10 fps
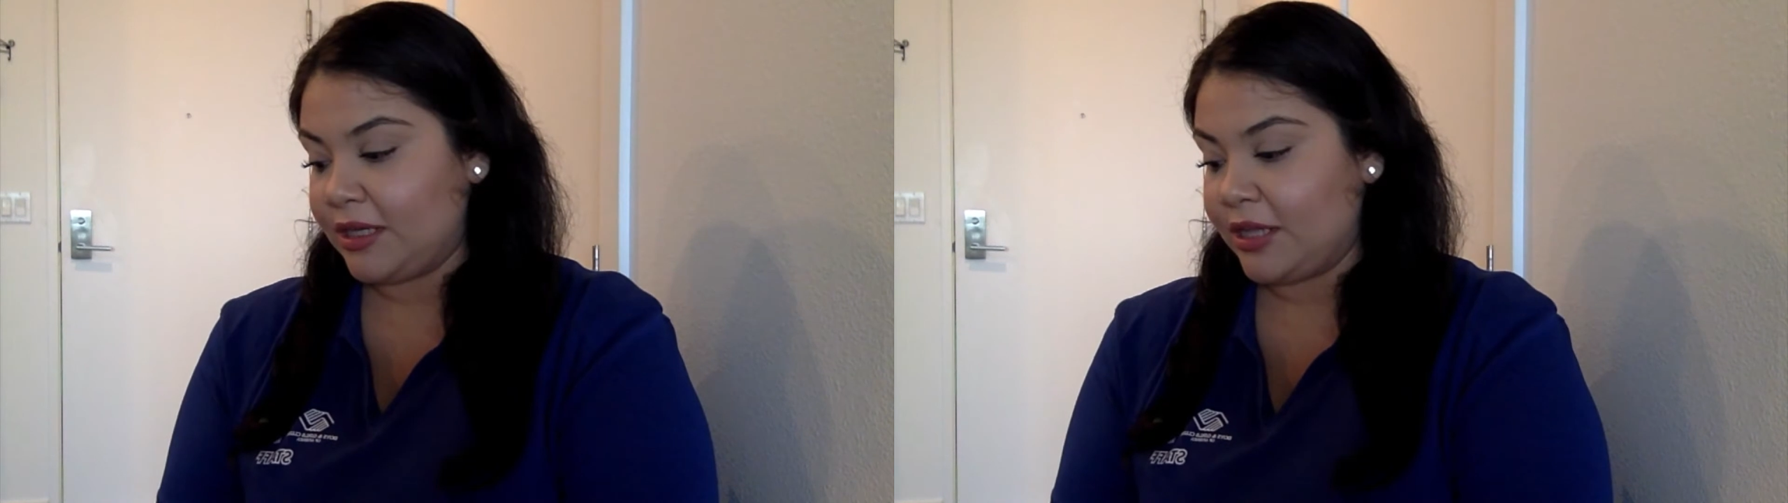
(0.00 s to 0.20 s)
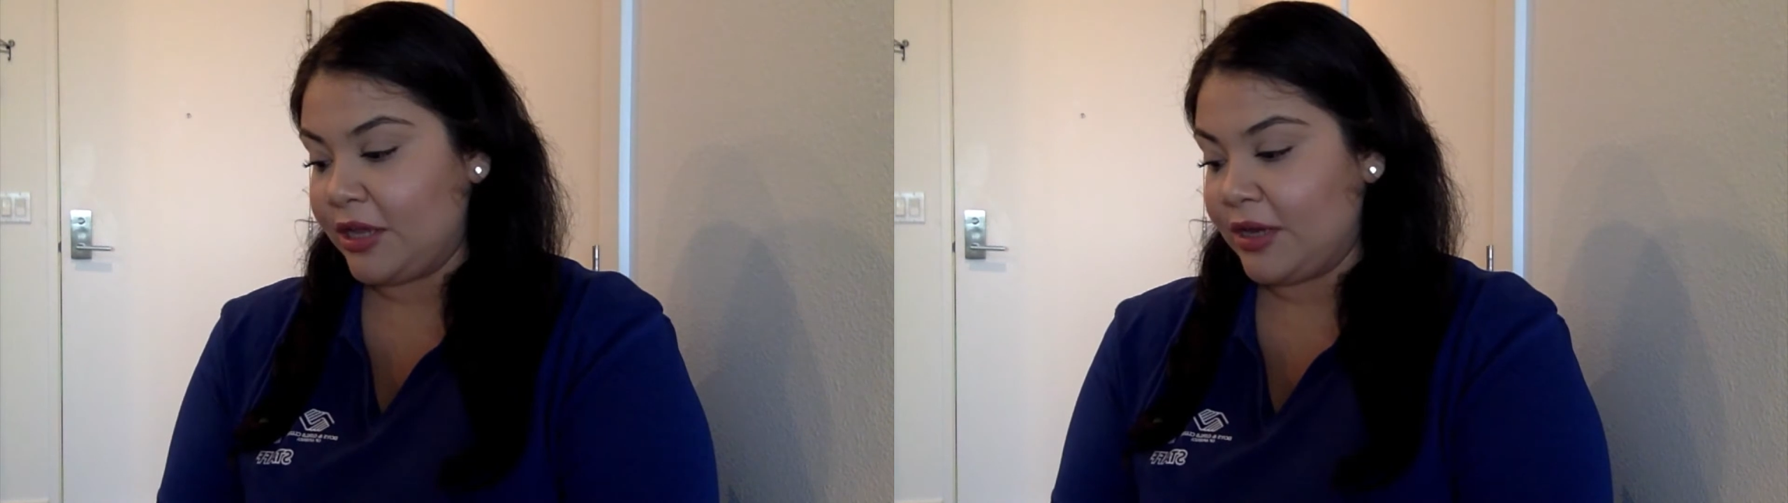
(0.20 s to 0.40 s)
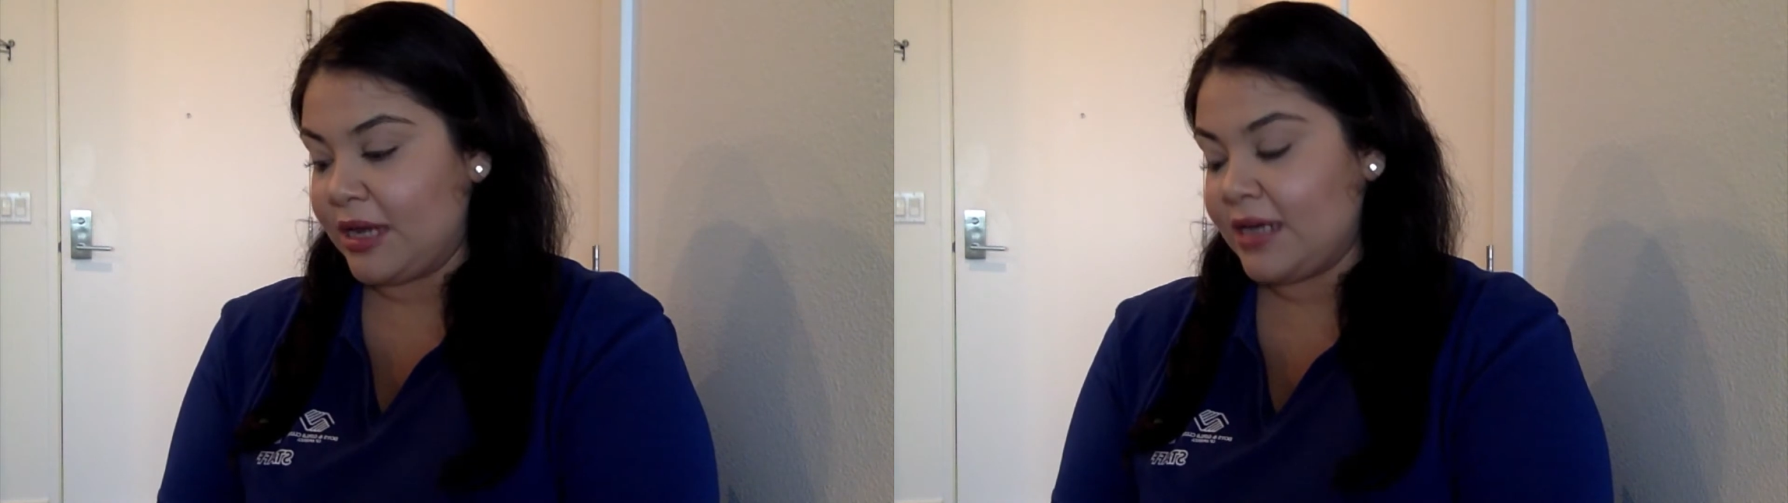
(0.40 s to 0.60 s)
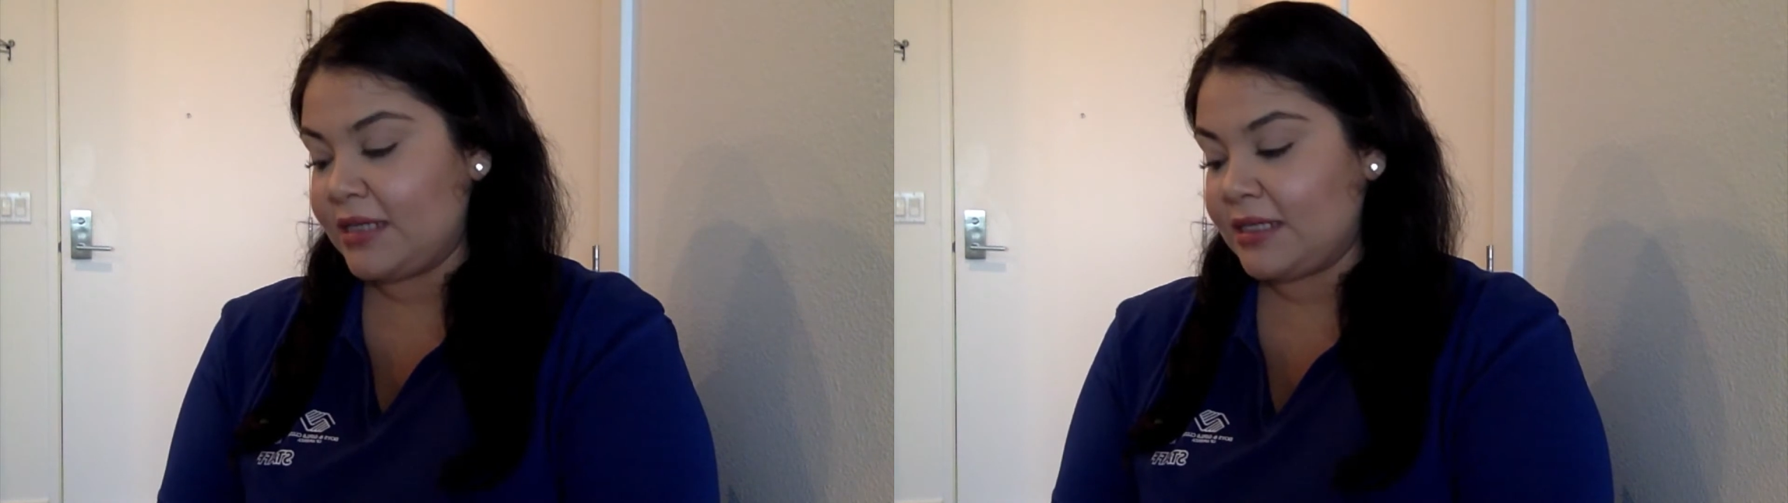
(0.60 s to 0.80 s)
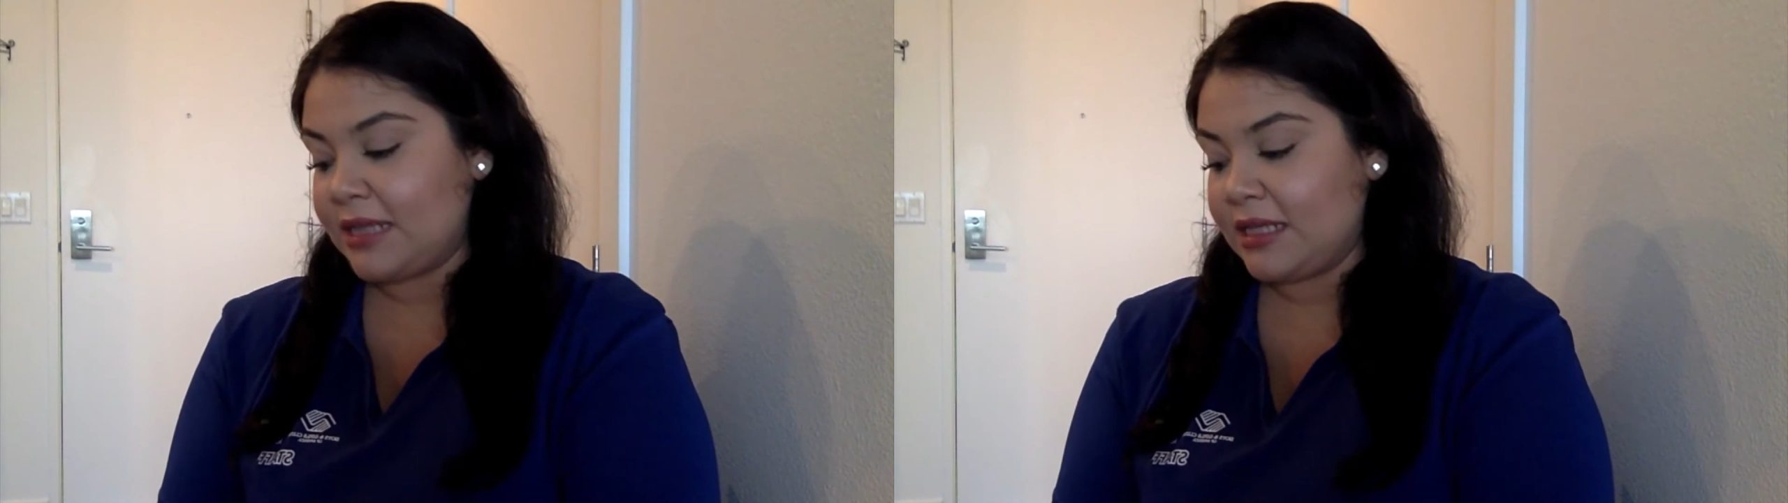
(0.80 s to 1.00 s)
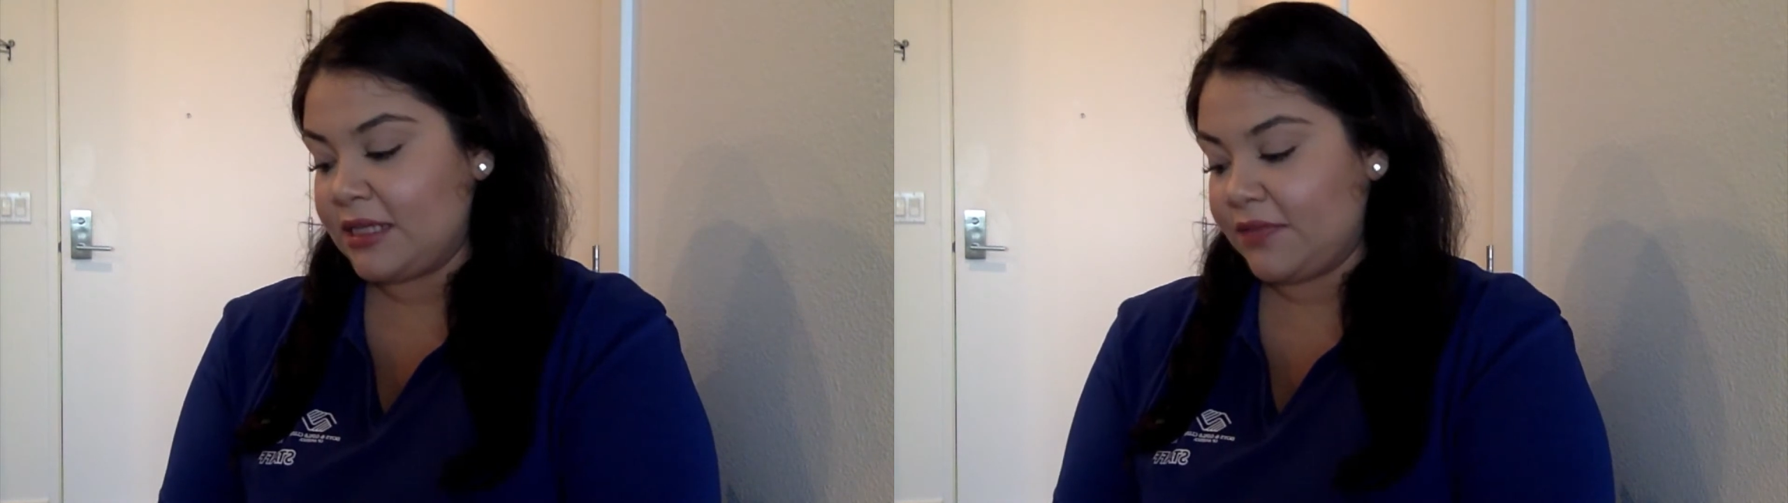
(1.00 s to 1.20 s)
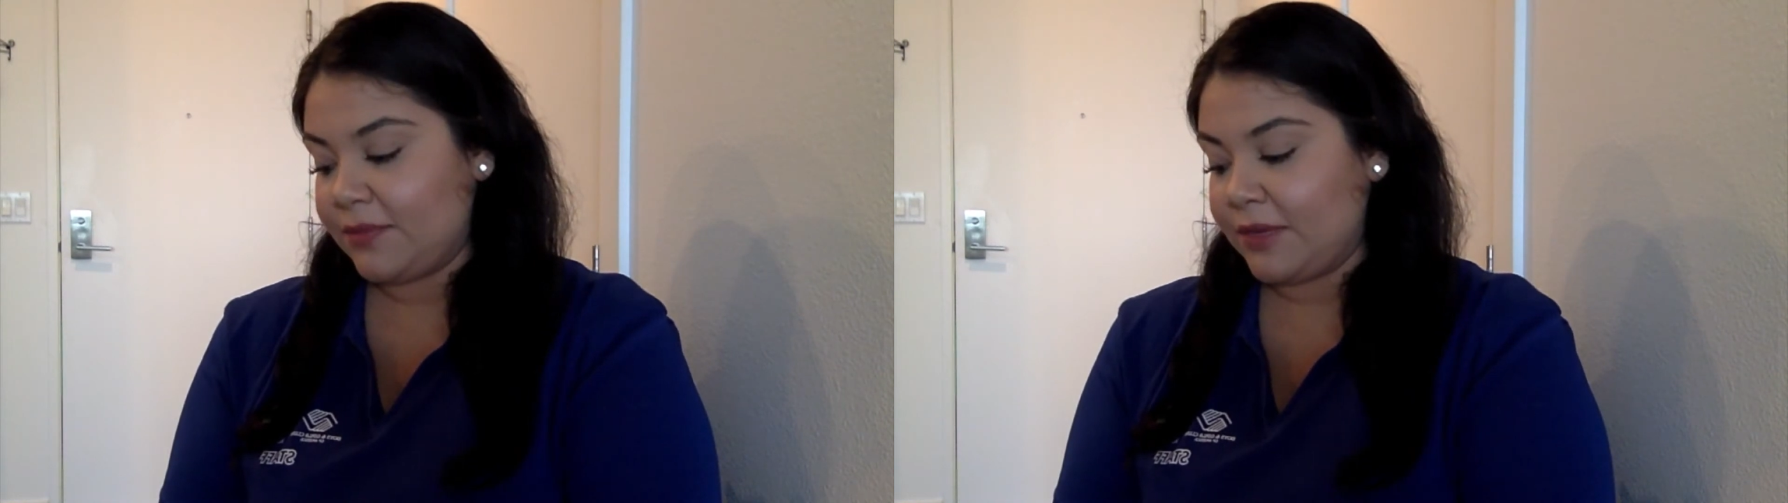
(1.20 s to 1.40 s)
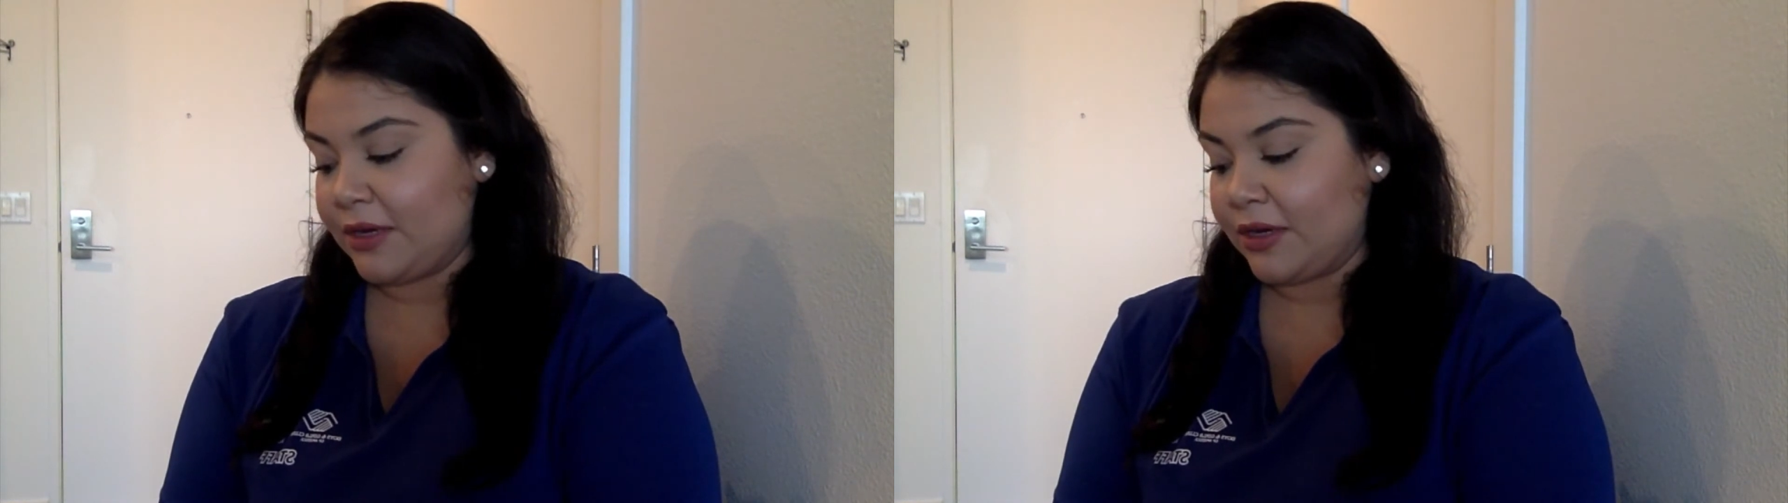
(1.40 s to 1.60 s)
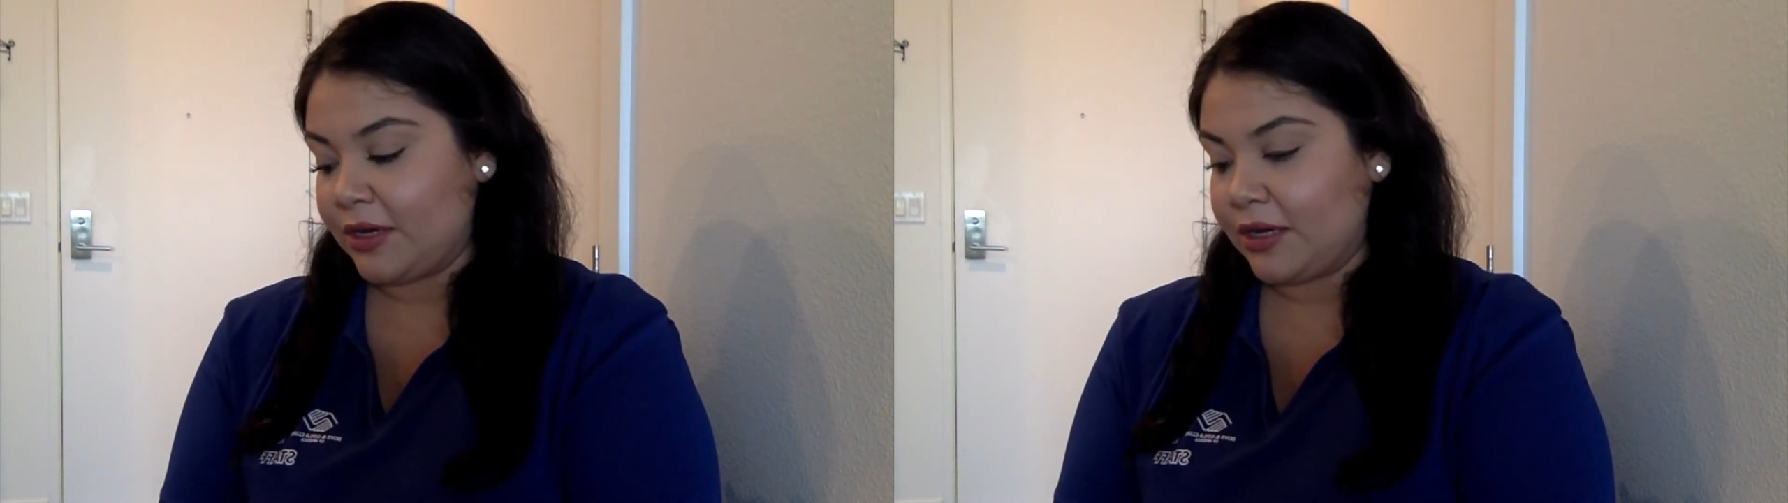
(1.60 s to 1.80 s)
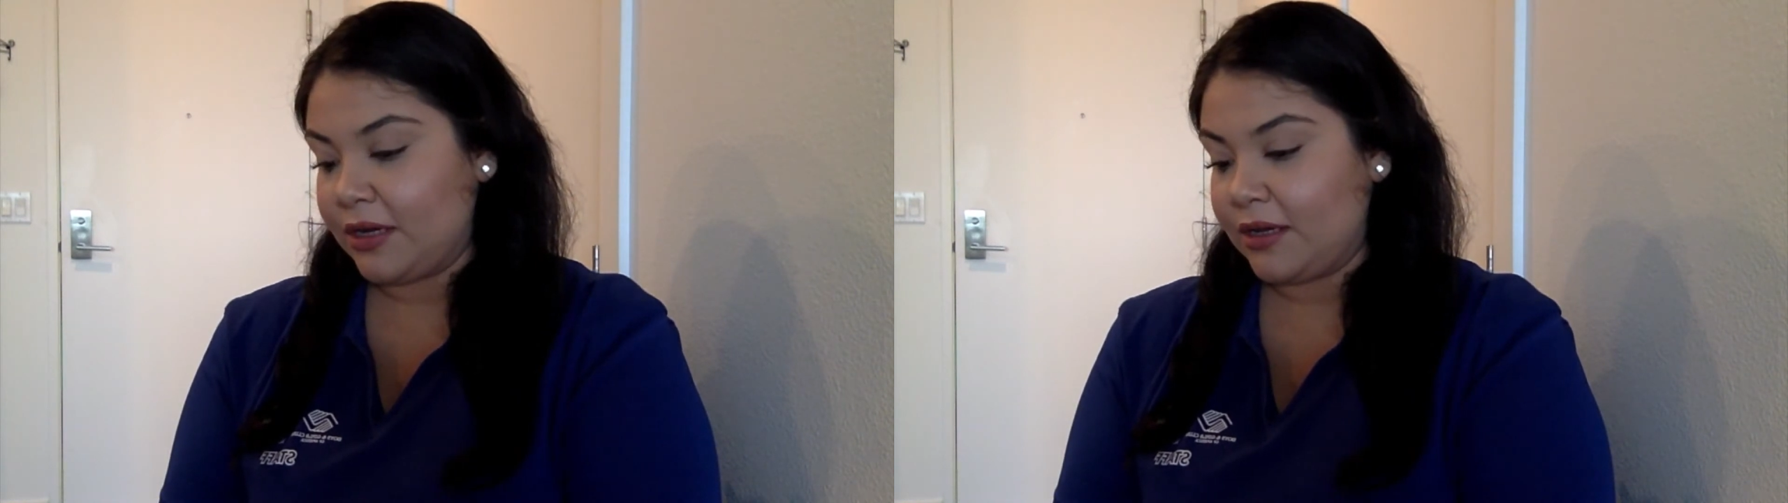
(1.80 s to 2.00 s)
the United States of
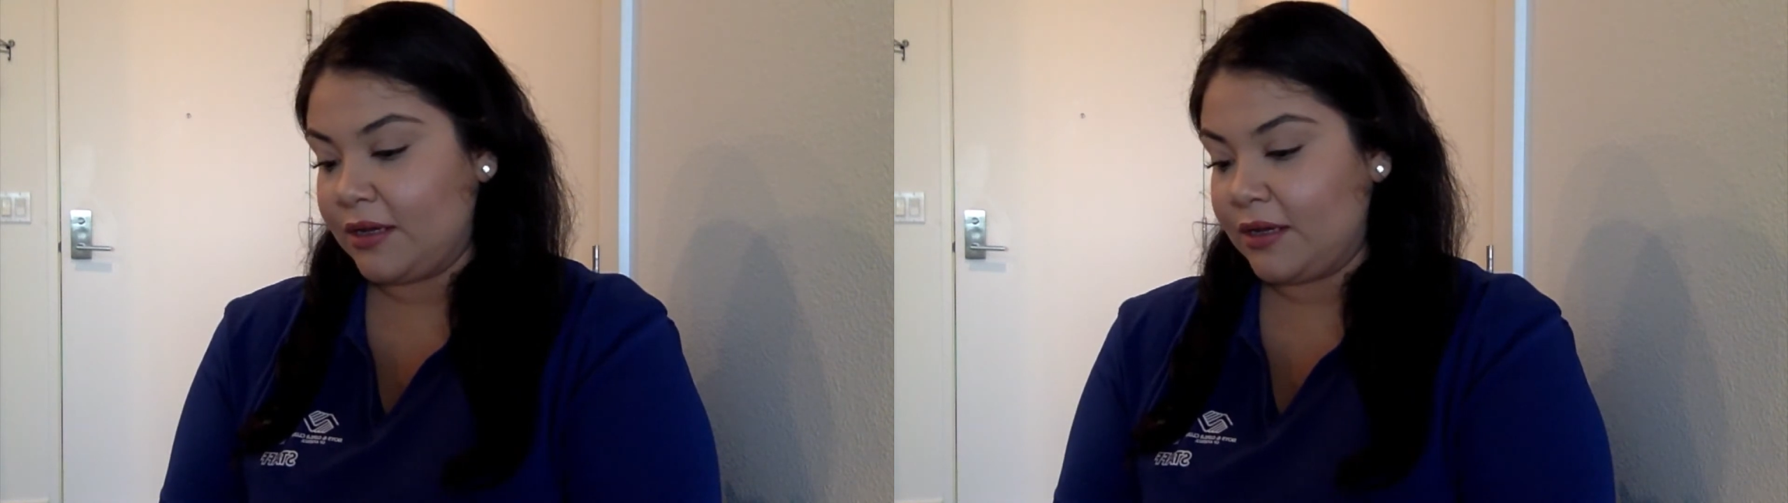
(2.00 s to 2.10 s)
America.